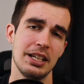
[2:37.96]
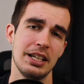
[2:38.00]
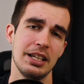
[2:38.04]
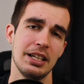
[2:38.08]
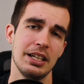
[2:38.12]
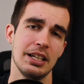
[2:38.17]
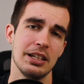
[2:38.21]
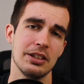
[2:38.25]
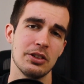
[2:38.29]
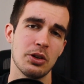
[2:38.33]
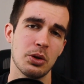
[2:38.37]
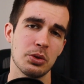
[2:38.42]

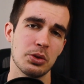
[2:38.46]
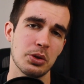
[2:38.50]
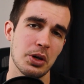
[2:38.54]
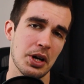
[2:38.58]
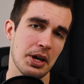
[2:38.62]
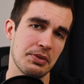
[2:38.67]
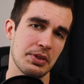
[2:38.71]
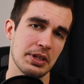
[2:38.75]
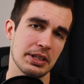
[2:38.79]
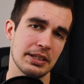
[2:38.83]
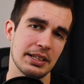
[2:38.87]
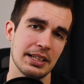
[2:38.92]
Note, however,
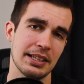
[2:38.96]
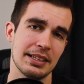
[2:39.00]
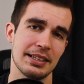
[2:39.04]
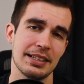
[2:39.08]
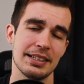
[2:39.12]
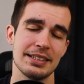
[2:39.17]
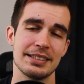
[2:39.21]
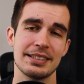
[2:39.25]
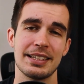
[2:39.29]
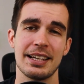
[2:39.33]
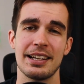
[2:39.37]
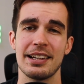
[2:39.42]
that this
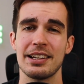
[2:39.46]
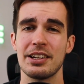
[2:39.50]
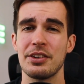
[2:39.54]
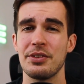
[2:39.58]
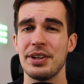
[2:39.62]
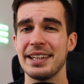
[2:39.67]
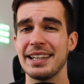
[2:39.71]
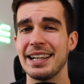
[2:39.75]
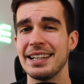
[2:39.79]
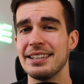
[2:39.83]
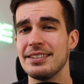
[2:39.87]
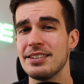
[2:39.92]
can create
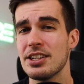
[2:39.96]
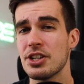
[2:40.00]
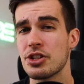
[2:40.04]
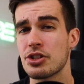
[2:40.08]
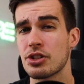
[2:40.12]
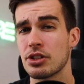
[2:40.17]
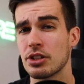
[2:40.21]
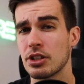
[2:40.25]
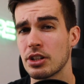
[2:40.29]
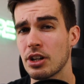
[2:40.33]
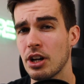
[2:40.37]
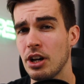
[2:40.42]
additional
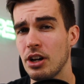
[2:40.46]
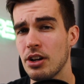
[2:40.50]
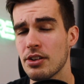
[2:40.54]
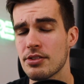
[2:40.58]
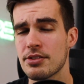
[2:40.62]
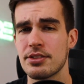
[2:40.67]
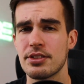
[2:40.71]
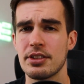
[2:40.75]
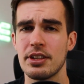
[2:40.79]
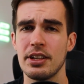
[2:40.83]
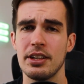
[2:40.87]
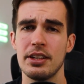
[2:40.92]
costs
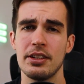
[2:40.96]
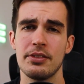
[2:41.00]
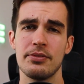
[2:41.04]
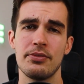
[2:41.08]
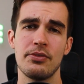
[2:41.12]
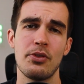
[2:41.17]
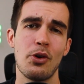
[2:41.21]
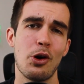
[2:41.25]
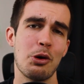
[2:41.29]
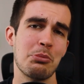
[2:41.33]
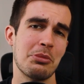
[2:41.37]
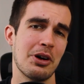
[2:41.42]
in the form
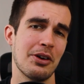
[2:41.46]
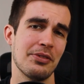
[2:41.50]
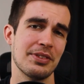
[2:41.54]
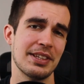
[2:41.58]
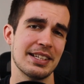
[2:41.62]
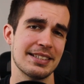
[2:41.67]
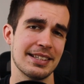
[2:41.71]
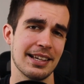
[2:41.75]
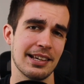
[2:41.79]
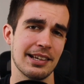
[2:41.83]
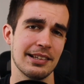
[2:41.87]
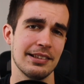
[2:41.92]
of the
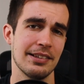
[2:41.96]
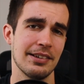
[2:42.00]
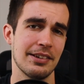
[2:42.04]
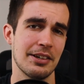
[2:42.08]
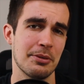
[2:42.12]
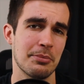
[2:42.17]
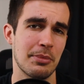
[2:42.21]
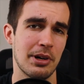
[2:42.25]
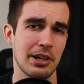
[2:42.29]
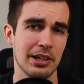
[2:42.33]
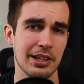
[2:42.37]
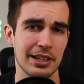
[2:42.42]
secondary
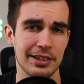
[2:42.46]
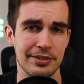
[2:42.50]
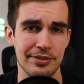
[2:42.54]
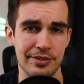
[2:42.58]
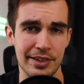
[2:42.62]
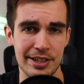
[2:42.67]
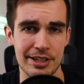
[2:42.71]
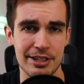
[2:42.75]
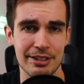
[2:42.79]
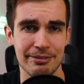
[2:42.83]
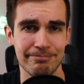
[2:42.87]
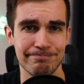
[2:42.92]
market fees.
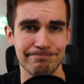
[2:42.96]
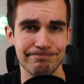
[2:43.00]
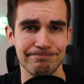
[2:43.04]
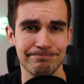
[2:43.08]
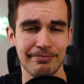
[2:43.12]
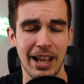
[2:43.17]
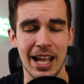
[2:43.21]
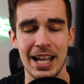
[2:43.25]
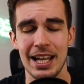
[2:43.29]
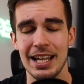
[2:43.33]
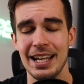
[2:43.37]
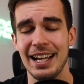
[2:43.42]

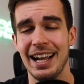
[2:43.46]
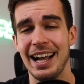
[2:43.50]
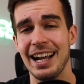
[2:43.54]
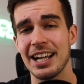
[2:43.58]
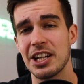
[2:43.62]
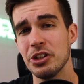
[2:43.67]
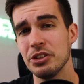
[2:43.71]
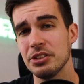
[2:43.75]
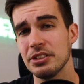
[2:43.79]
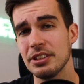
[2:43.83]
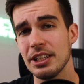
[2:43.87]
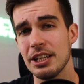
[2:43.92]
A good
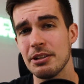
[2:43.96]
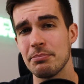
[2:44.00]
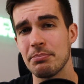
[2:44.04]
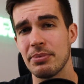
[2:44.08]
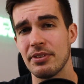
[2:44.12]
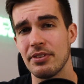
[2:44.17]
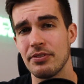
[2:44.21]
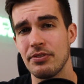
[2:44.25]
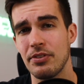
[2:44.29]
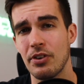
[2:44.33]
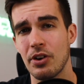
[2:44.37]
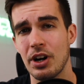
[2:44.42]
tip
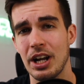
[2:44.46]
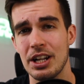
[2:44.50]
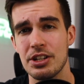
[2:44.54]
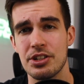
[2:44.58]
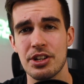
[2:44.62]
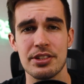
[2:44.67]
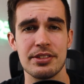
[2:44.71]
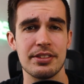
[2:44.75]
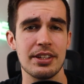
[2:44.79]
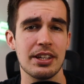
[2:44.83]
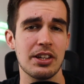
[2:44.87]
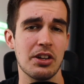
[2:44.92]
for
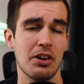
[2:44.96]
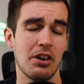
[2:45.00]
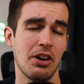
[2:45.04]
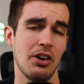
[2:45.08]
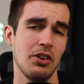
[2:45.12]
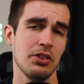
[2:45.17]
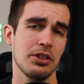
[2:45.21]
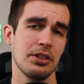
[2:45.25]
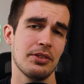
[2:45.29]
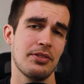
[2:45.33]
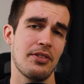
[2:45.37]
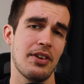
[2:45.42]
adjusting your
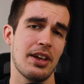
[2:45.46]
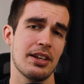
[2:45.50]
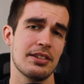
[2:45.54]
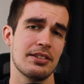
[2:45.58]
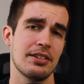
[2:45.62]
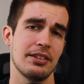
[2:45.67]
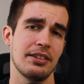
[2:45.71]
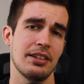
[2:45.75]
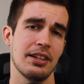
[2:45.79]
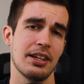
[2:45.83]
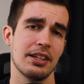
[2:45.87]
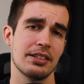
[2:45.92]
auto-invest
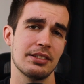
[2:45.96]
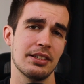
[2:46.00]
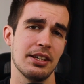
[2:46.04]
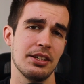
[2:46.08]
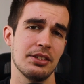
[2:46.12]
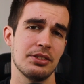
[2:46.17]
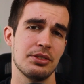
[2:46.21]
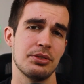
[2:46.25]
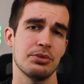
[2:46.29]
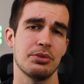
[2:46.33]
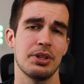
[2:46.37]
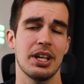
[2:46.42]
settings is
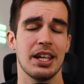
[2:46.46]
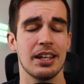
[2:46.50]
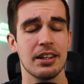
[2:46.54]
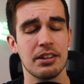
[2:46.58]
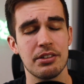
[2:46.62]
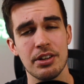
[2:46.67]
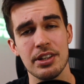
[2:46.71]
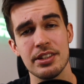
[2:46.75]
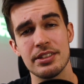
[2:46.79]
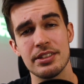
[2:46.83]
to increase the